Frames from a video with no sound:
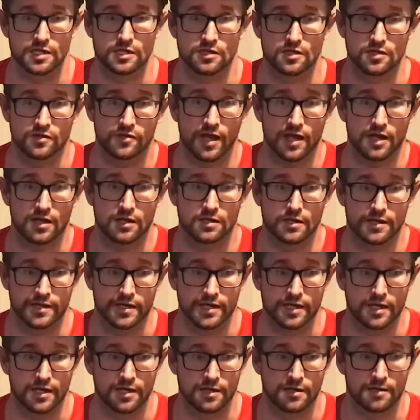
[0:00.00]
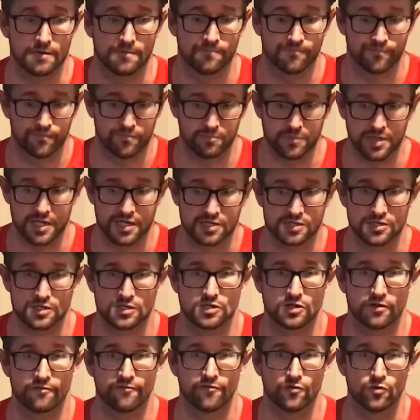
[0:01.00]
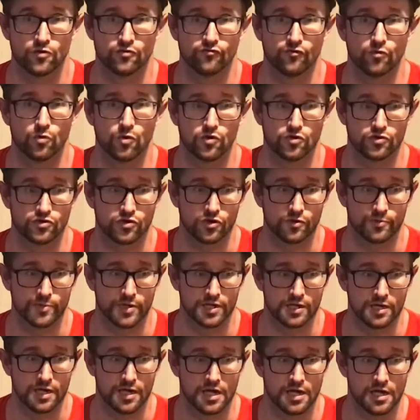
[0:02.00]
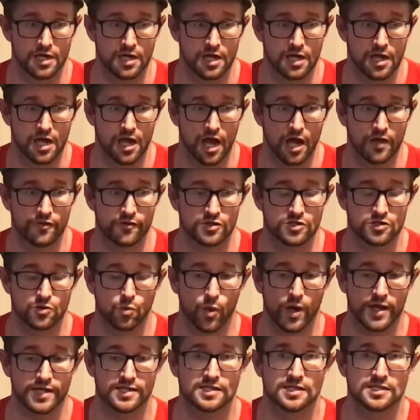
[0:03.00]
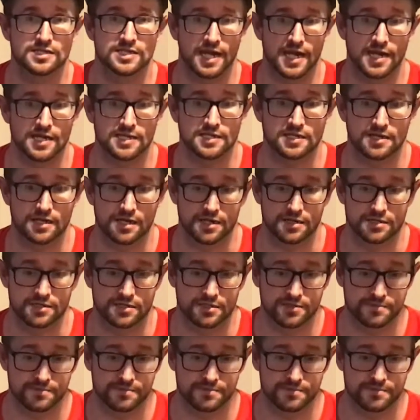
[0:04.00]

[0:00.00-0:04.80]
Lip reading: that click means there's a food reward coming. And there's a way to test that.